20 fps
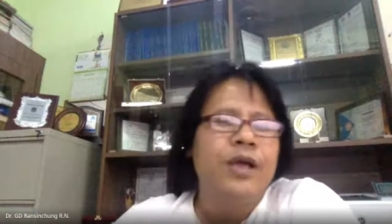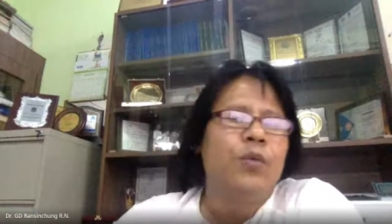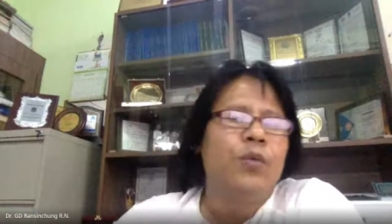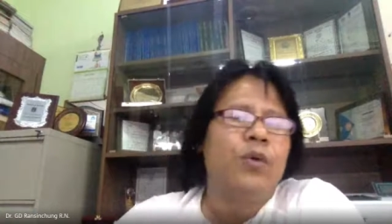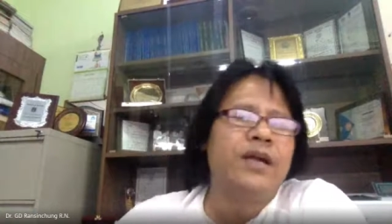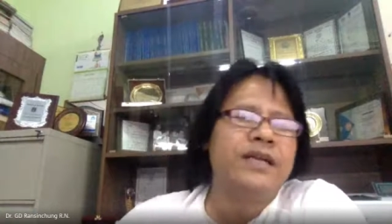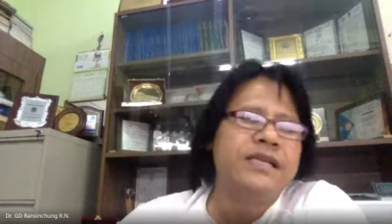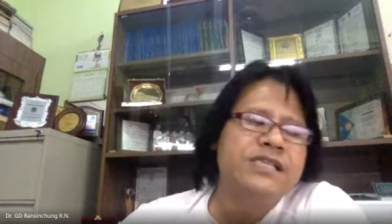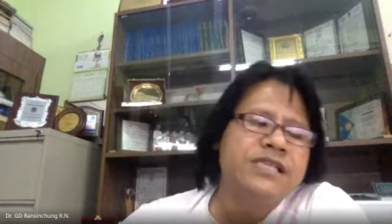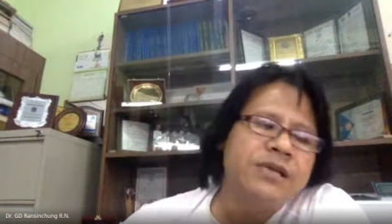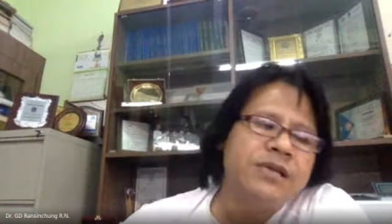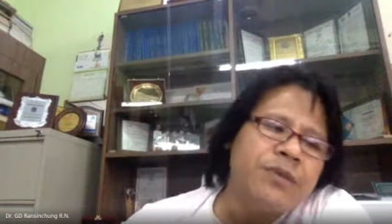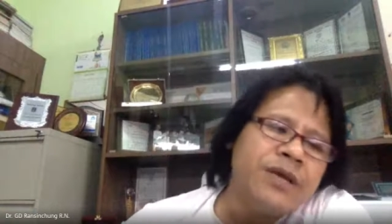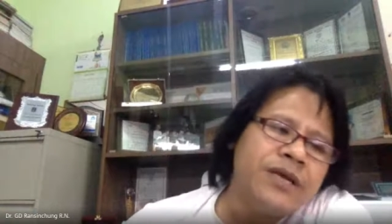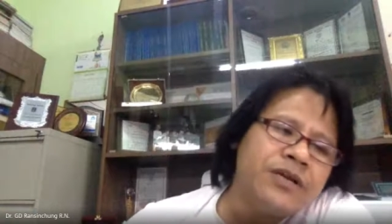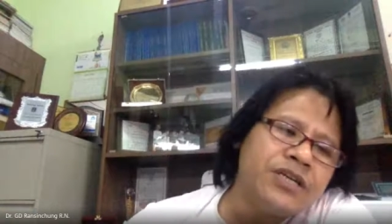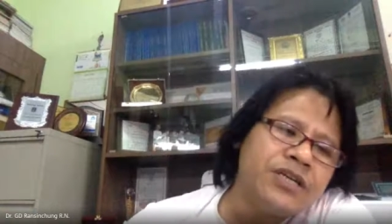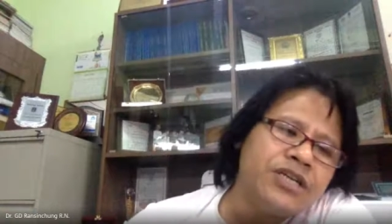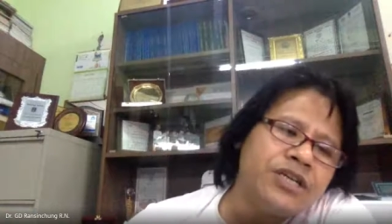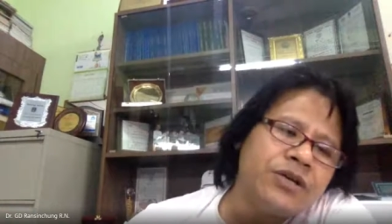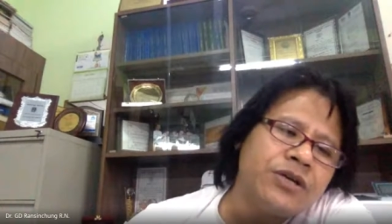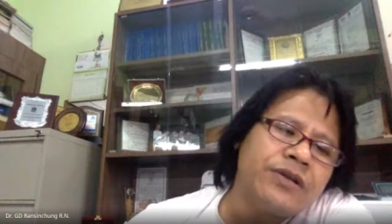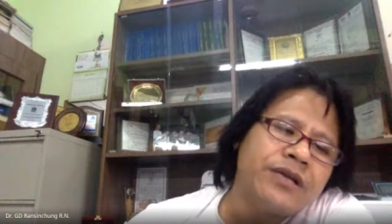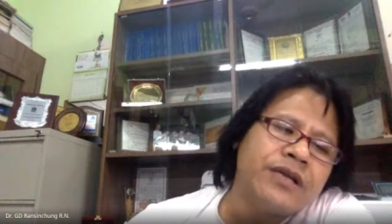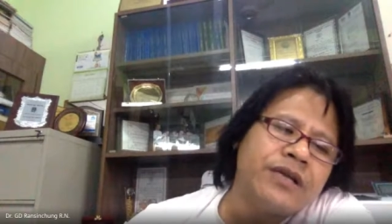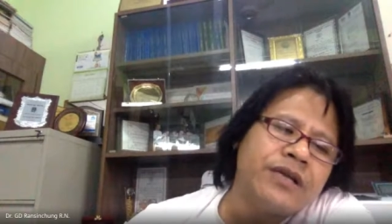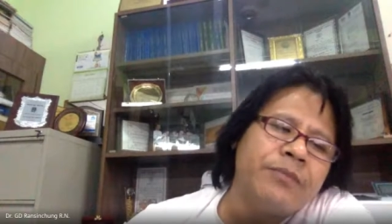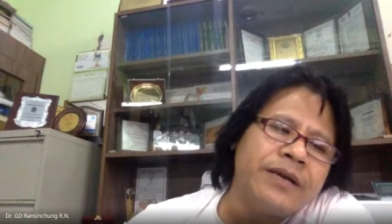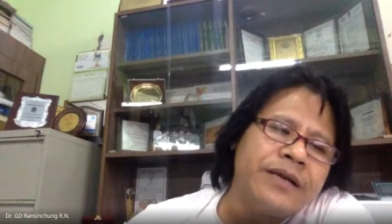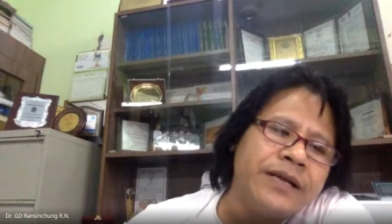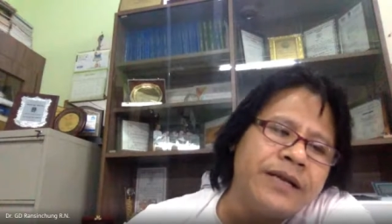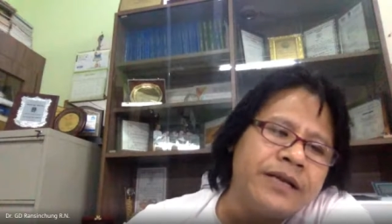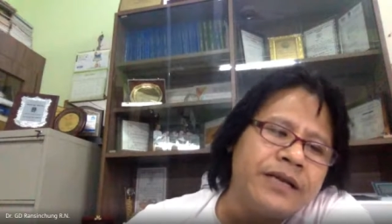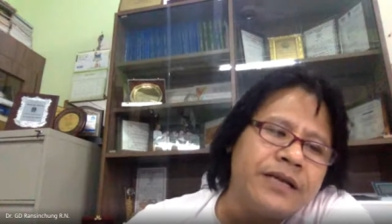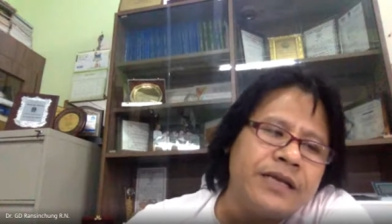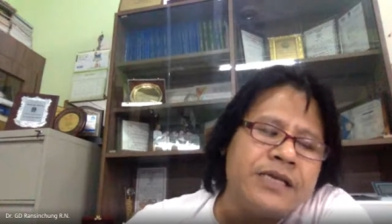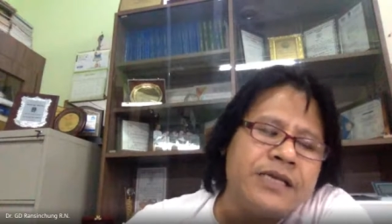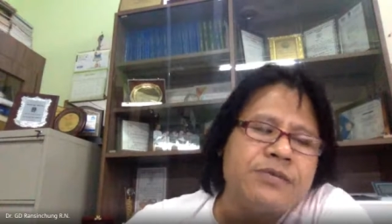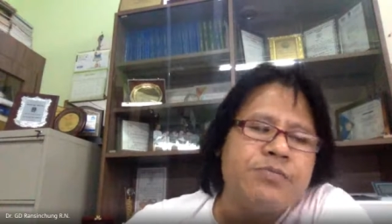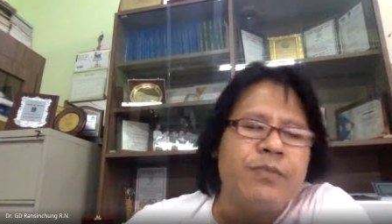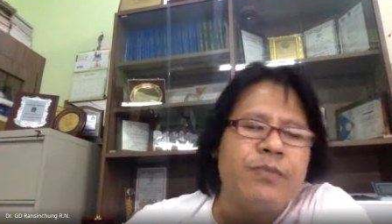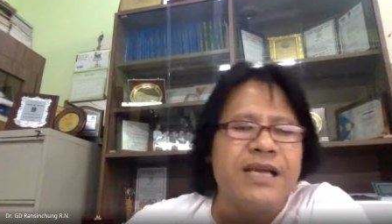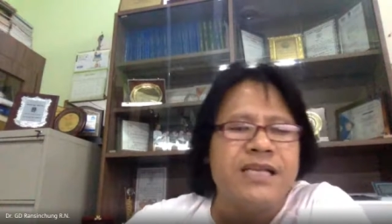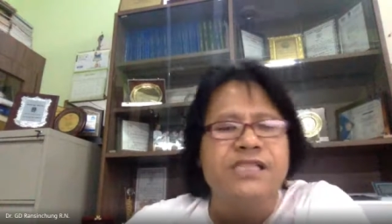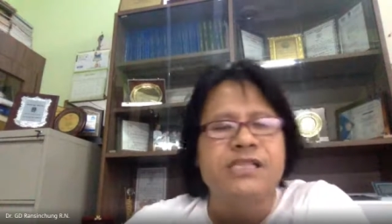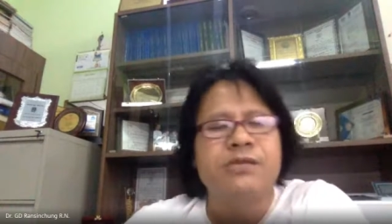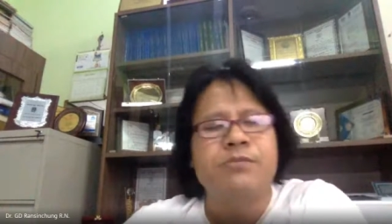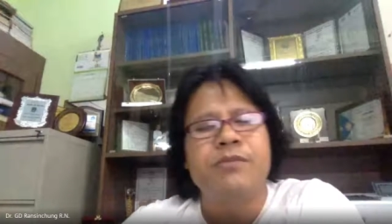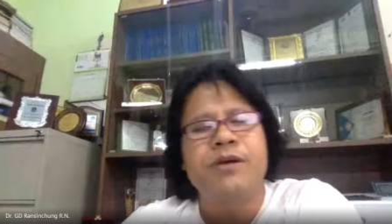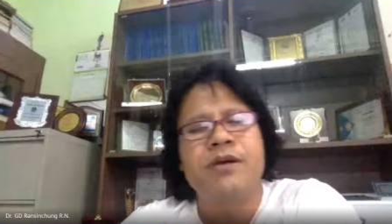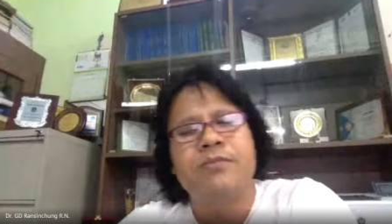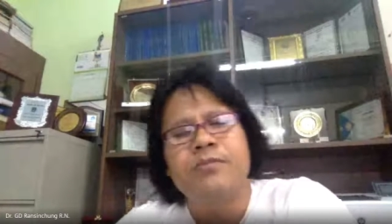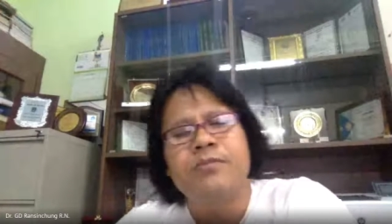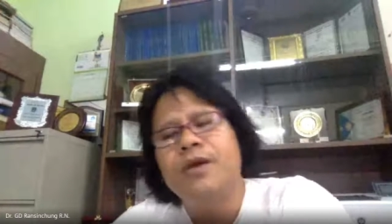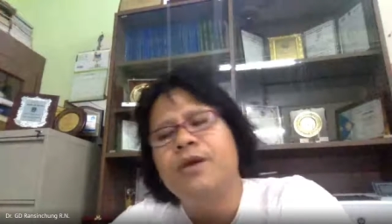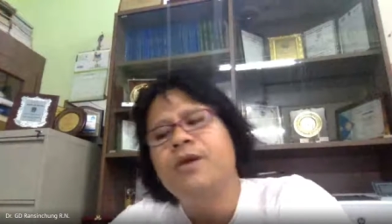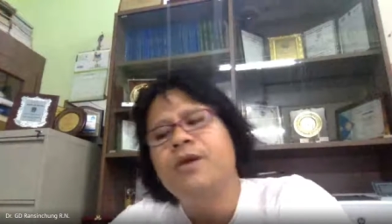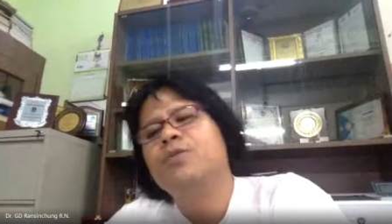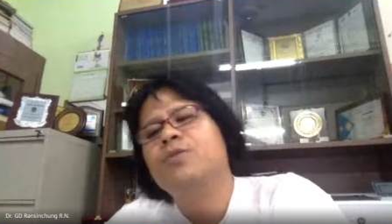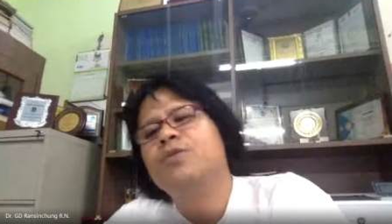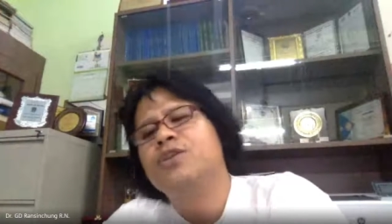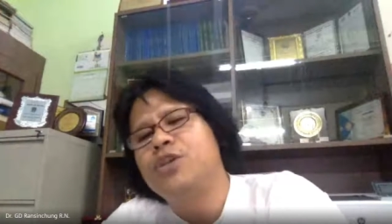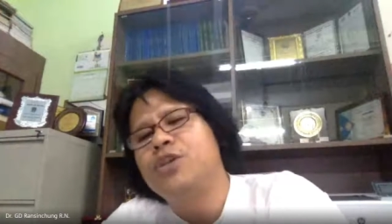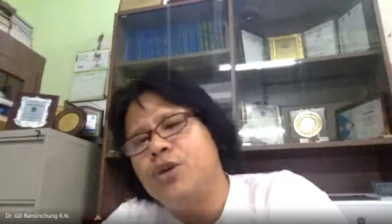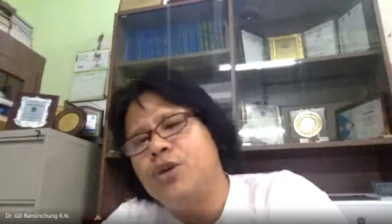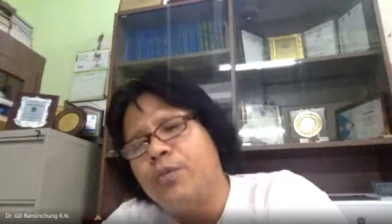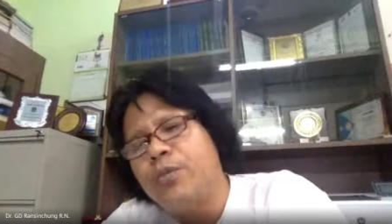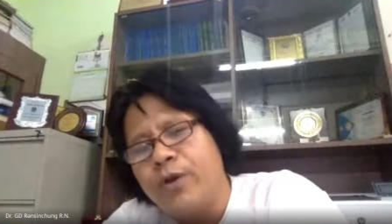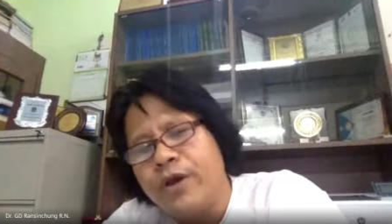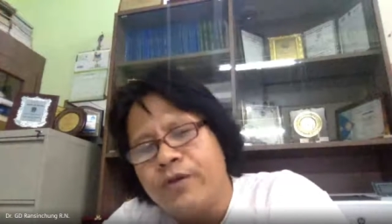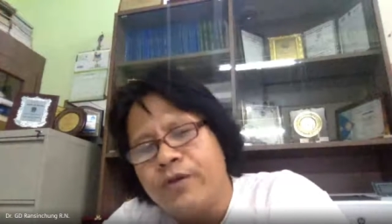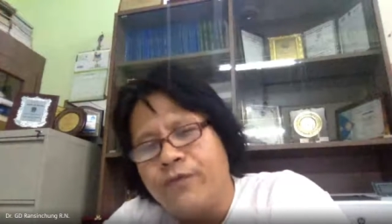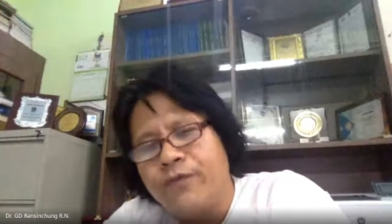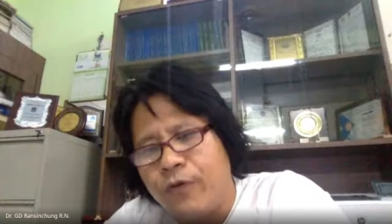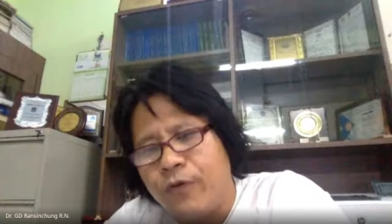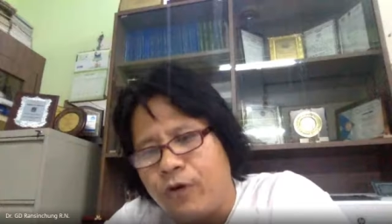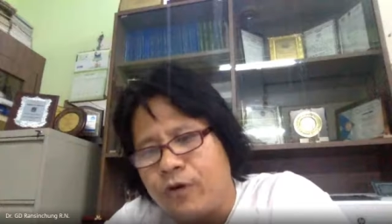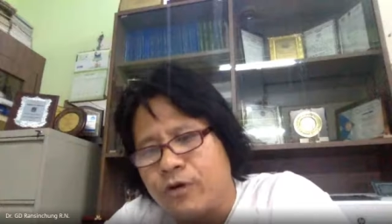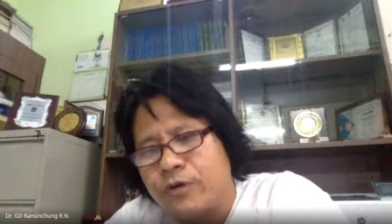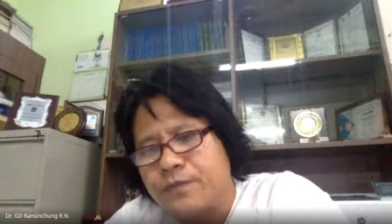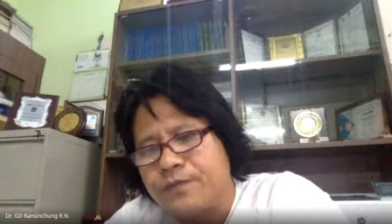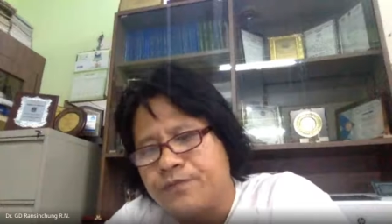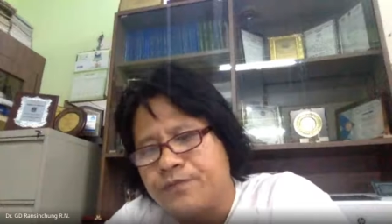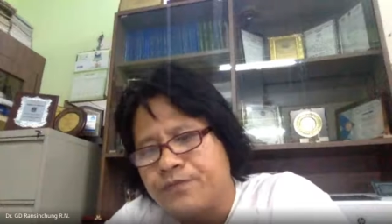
water cement ratio recommended is maximum 0.4.